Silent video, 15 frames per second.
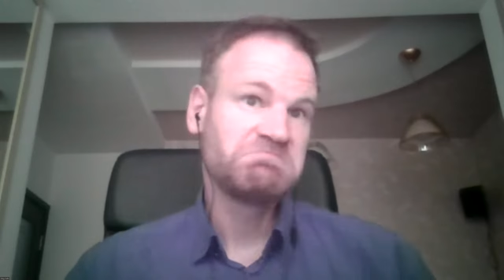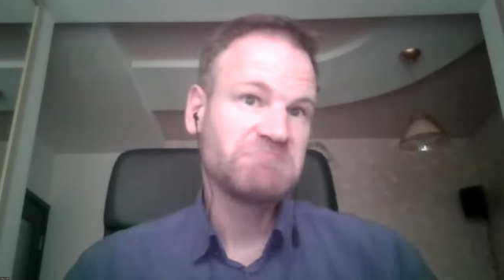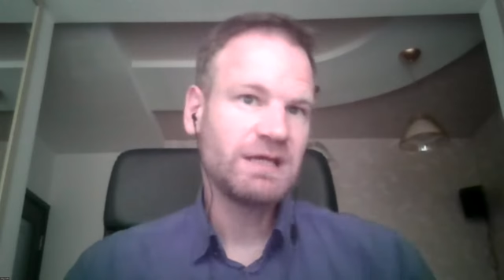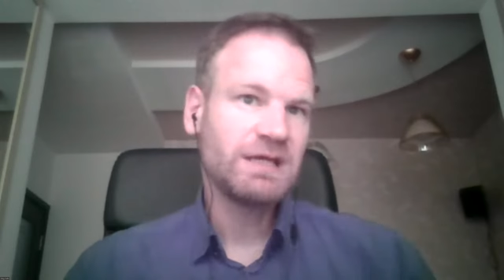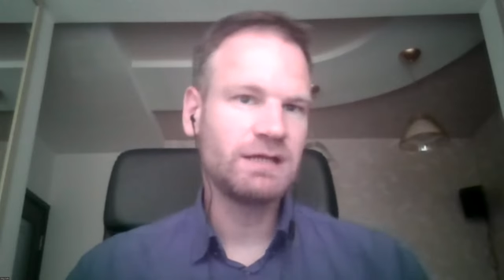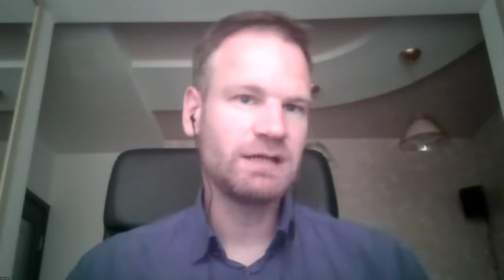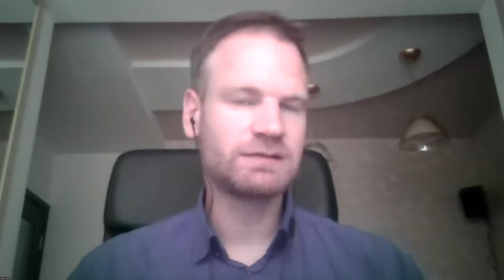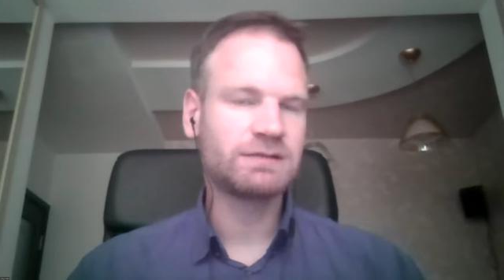
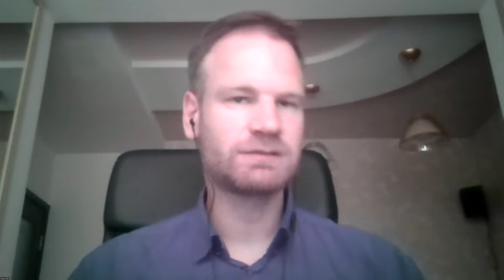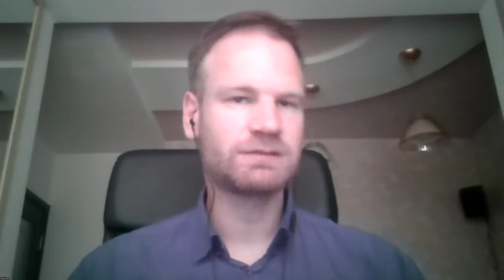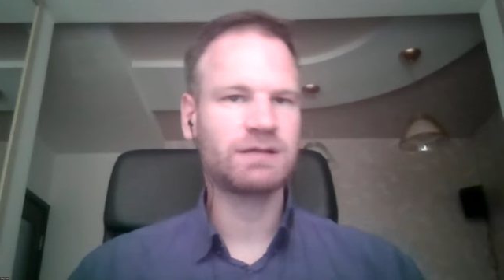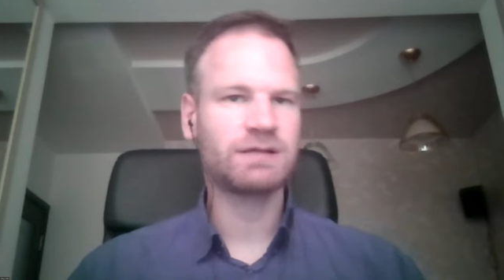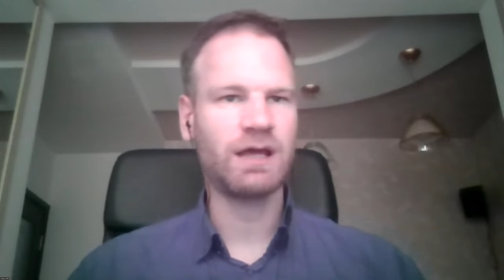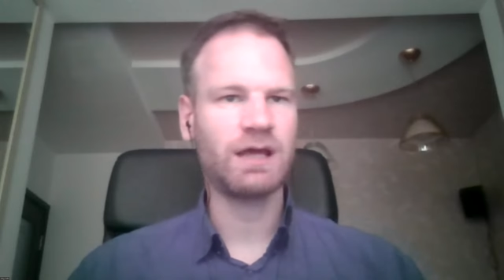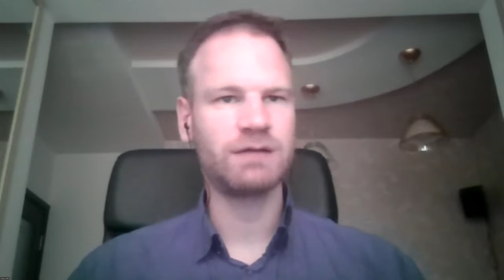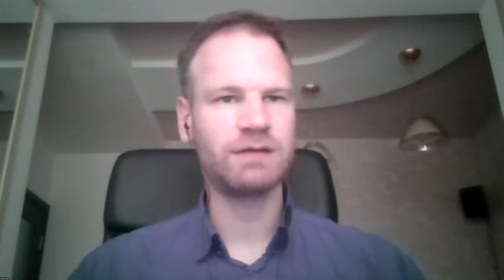it
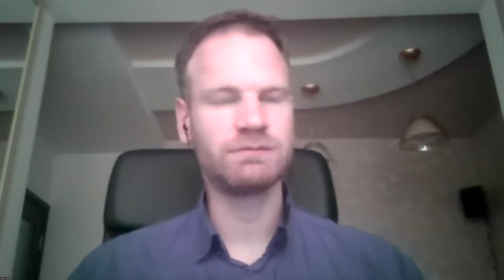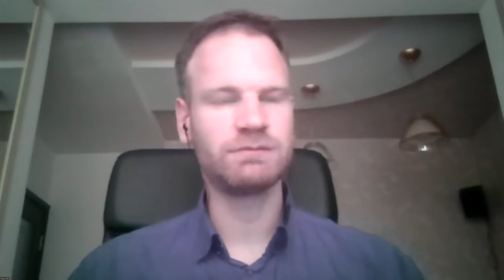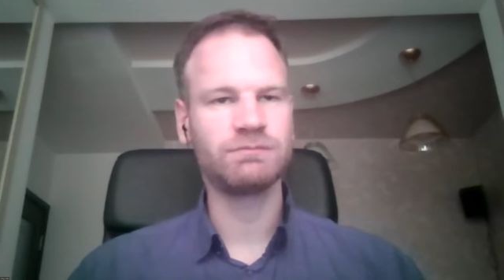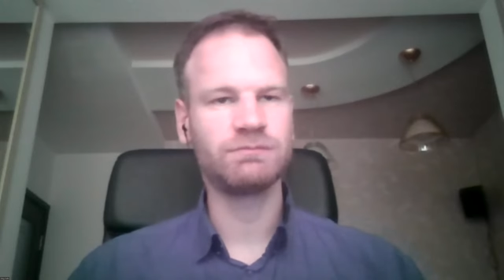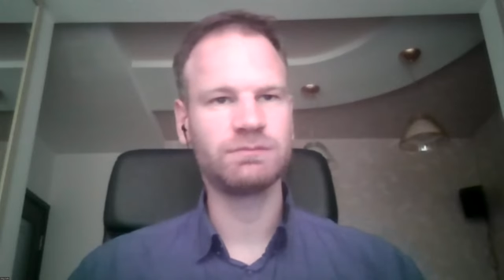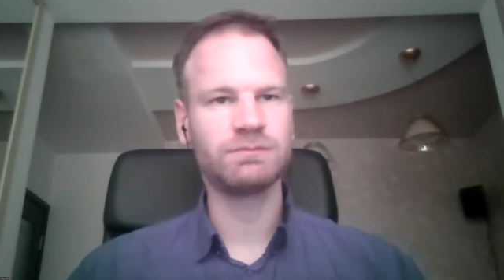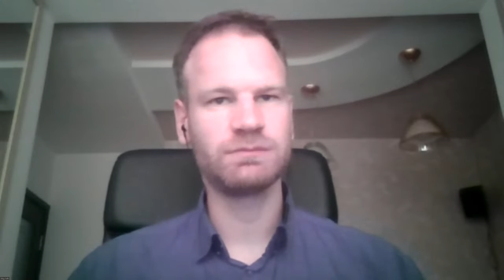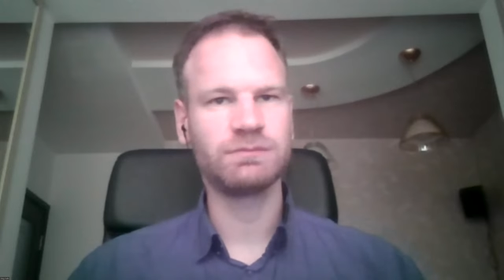can
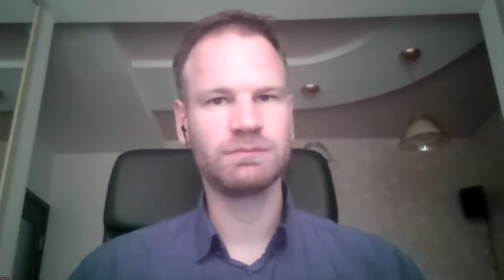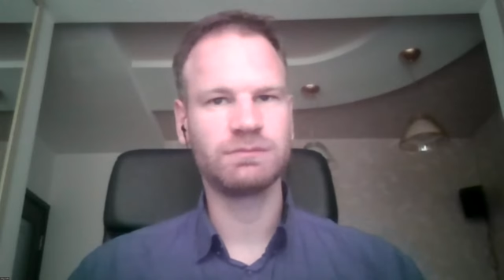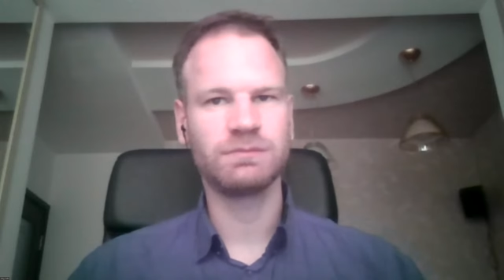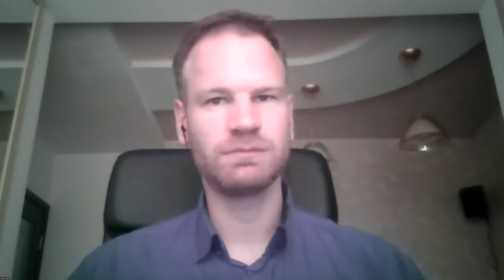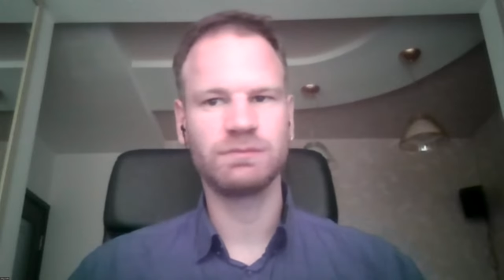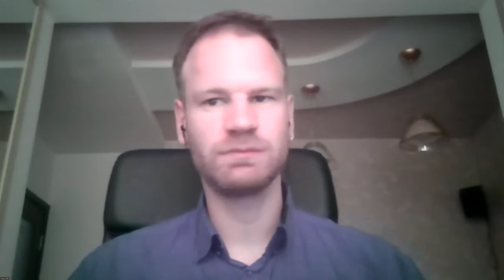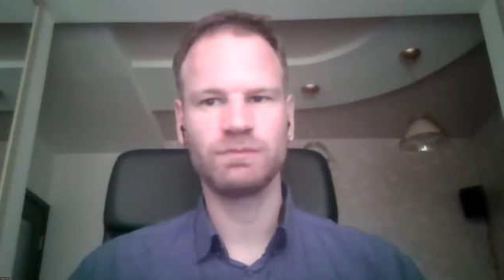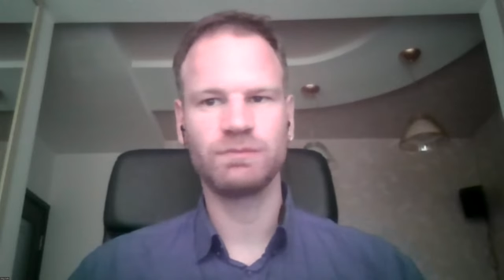
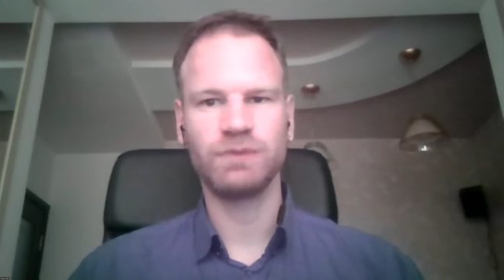um,